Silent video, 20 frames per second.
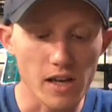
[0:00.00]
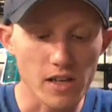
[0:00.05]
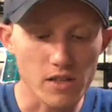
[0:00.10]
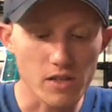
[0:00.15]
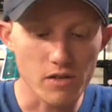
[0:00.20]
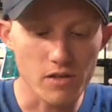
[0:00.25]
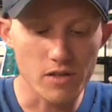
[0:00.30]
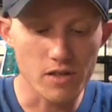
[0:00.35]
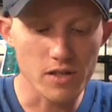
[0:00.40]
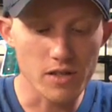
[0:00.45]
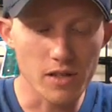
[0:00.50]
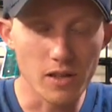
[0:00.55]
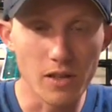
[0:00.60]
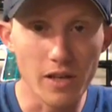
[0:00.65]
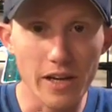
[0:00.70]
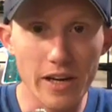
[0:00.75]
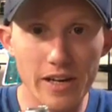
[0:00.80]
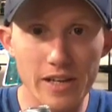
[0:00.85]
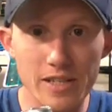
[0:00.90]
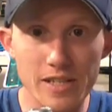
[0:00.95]
So this is the
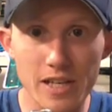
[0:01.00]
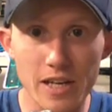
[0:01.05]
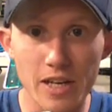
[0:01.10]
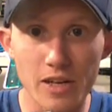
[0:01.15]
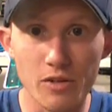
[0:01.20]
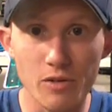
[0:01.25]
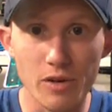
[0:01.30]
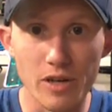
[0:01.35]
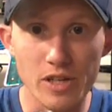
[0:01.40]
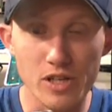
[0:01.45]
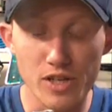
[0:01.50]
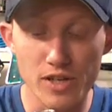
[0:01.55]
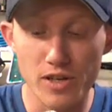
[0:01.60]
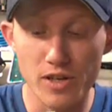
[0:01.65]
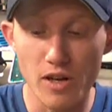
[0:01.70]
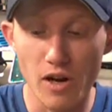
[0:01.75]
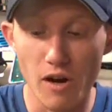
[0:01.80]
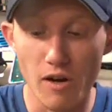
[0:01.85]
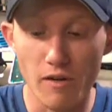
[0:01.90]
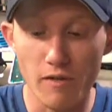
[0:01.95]
latest
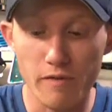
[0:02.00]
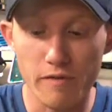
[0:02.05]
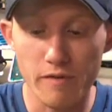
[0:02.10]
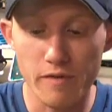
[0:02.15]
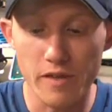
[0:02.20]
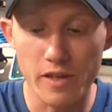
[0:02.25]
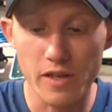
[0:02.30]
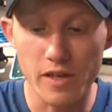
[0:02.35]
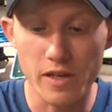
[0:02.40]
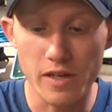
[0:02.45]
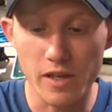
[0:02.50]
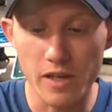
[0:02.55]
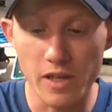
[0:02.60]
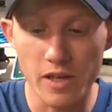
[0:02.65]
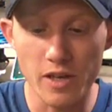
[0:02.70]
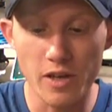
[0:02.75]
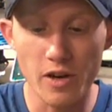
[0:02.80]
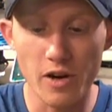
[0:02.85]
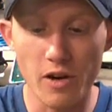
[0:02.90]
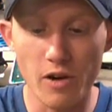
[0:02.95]
iteration of the
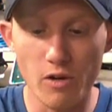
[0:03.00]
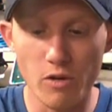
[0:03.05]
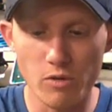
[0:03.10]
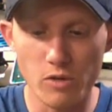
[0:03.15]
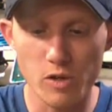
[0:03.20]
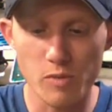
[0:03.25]
Ego,